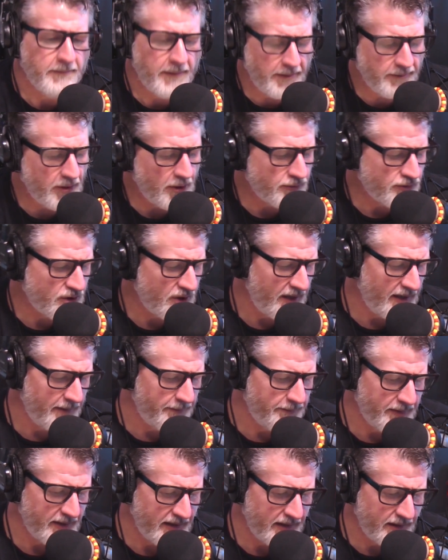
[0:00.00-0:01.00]
Maybe they were trying to
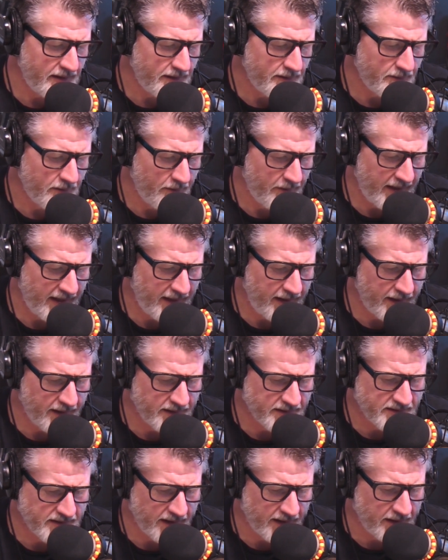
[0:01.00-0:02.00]
be. No, wait, hang on
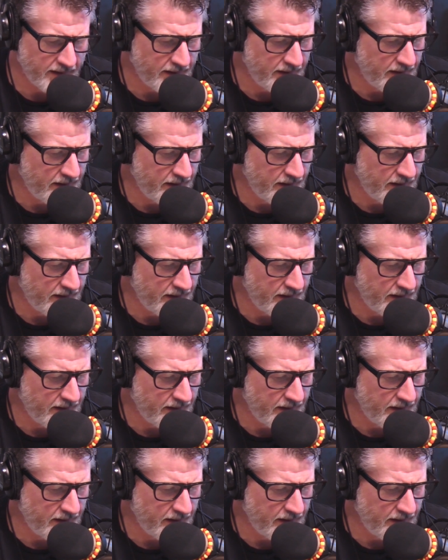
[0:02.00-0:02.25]
a second.